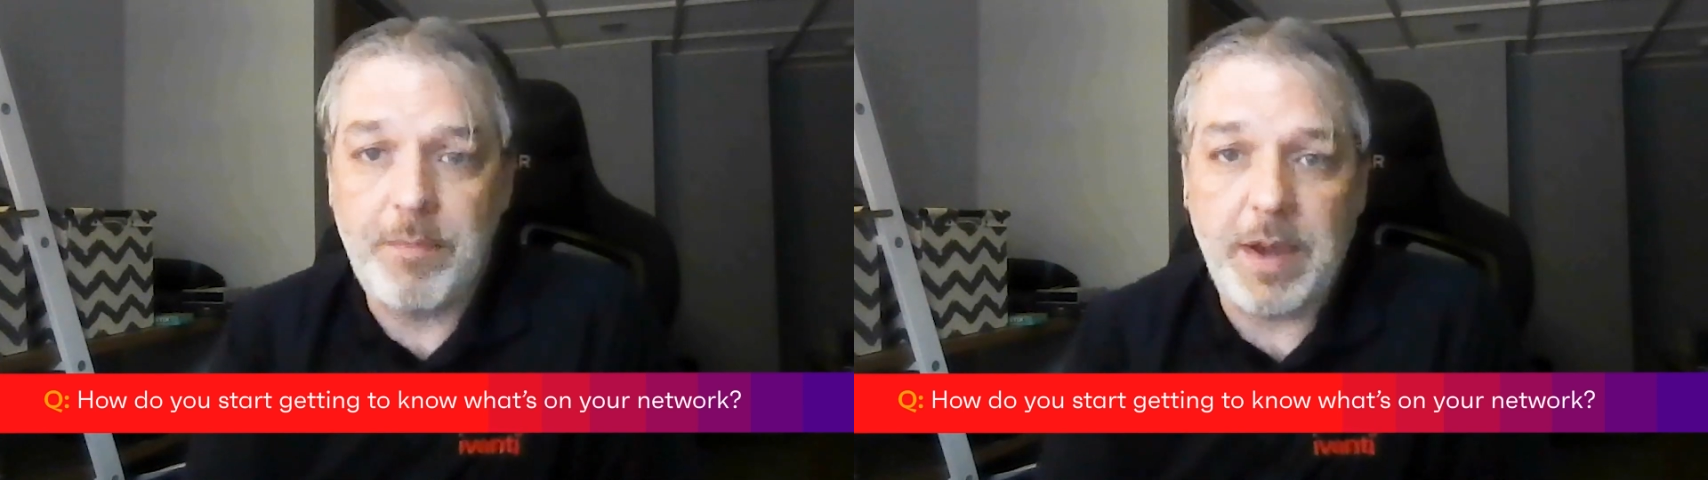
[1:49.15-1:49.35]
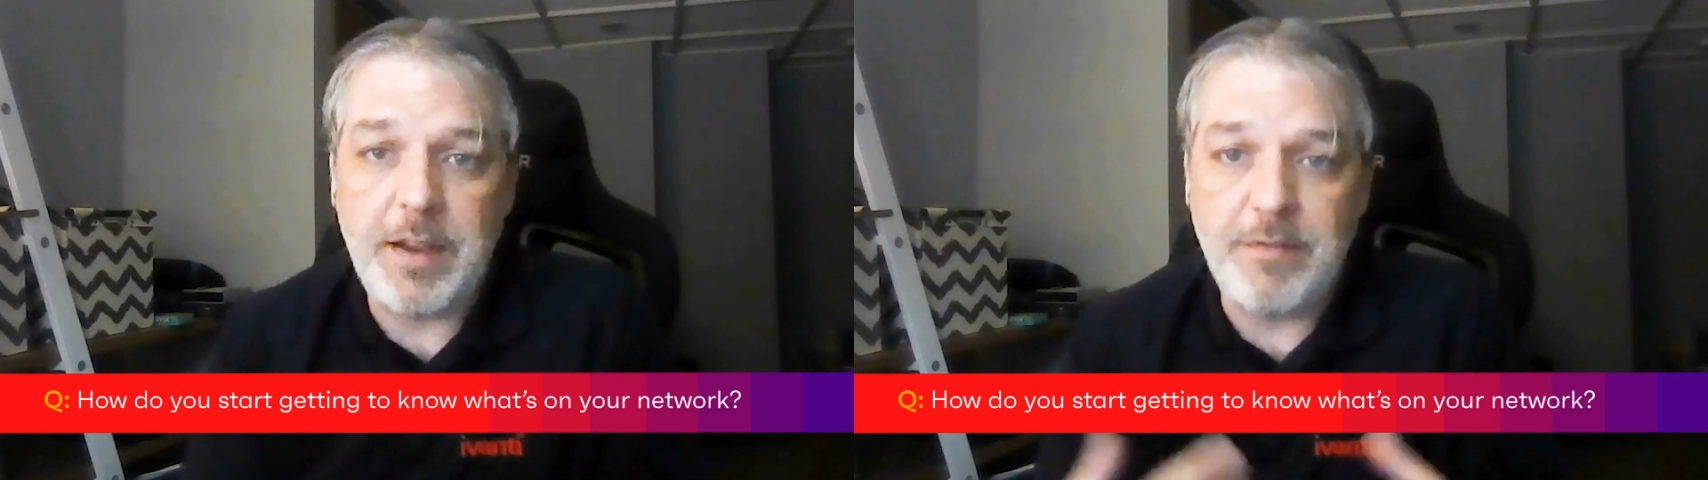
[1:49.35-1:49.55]

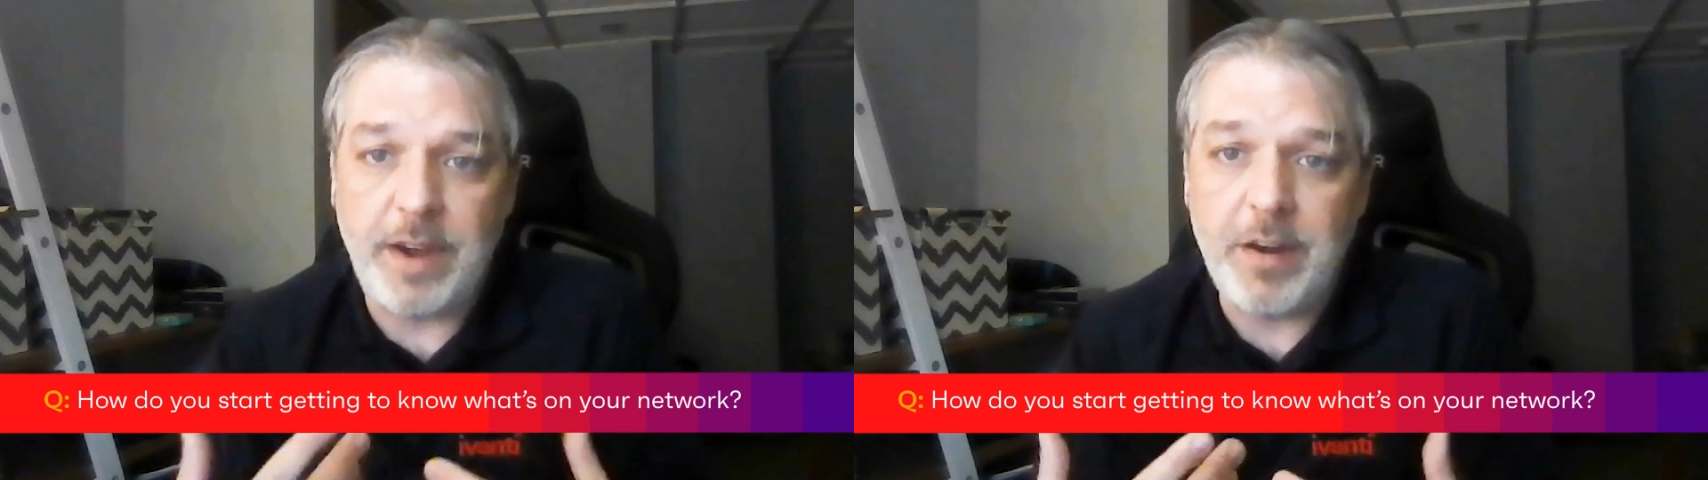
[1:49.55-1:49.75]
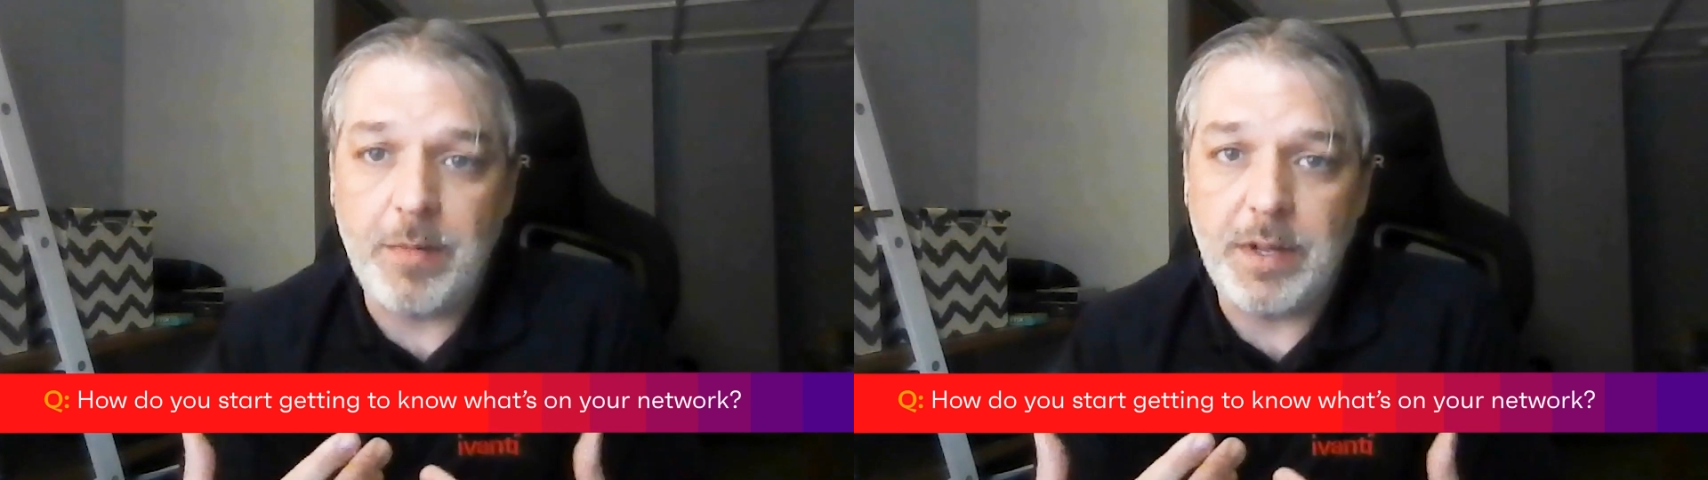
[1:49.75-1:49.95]
of my
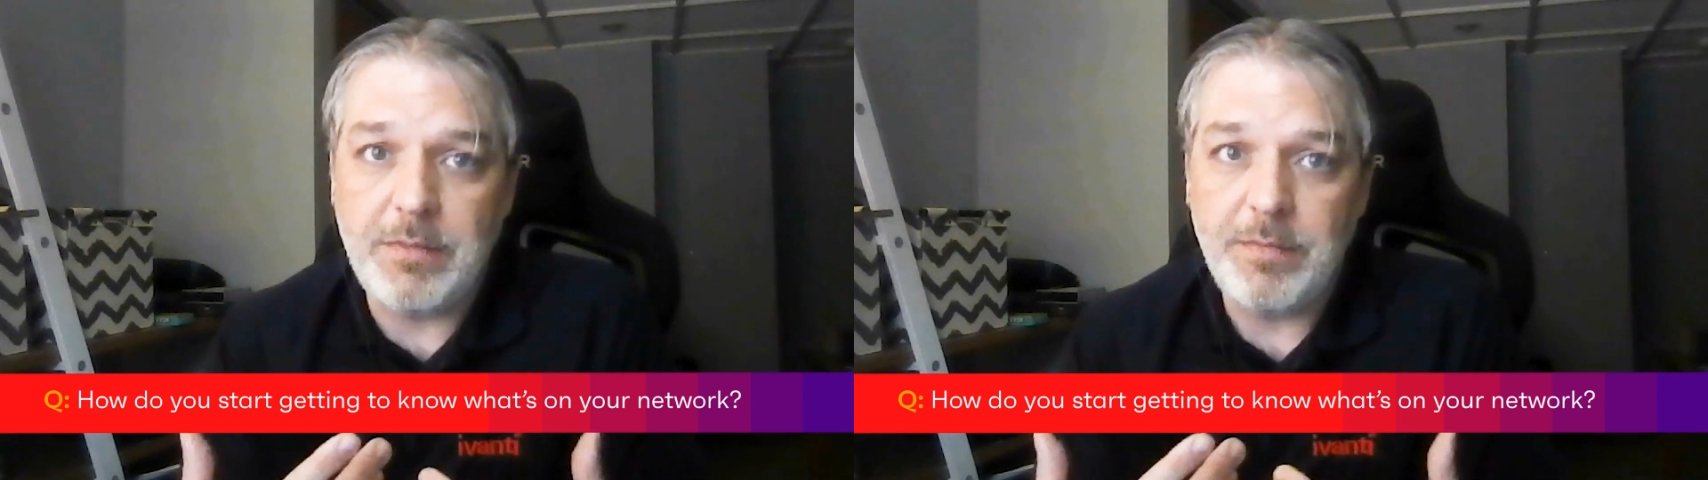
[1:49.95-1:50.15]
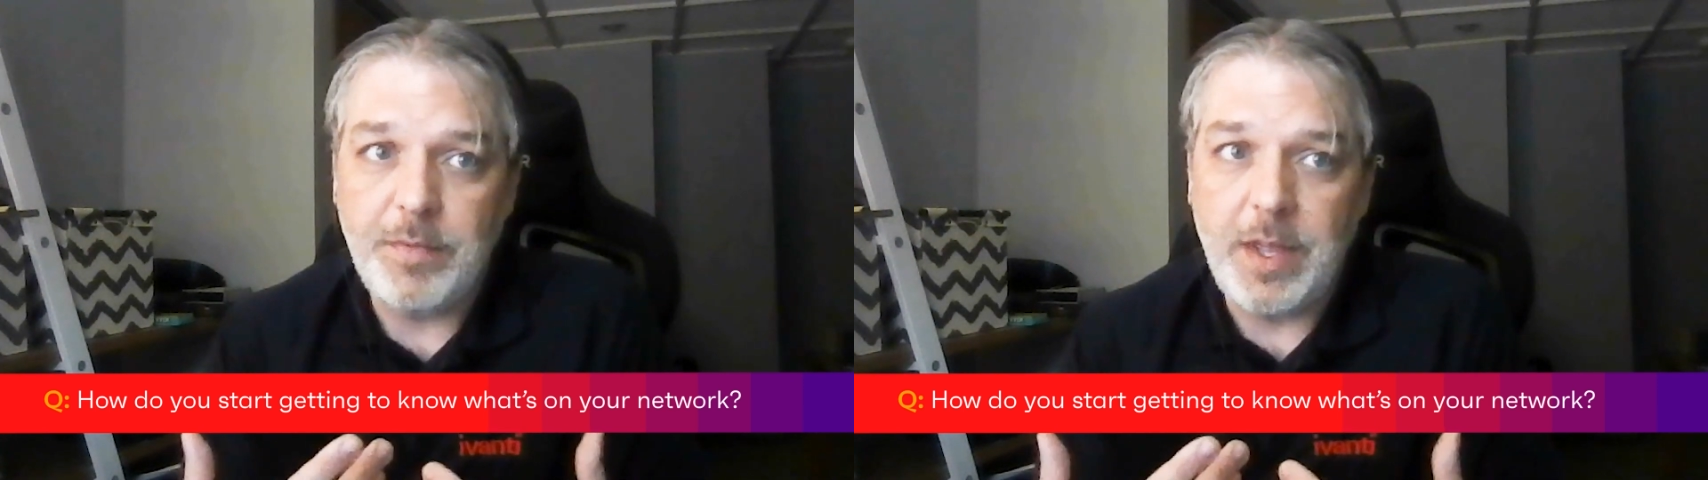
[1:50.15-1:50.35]
environment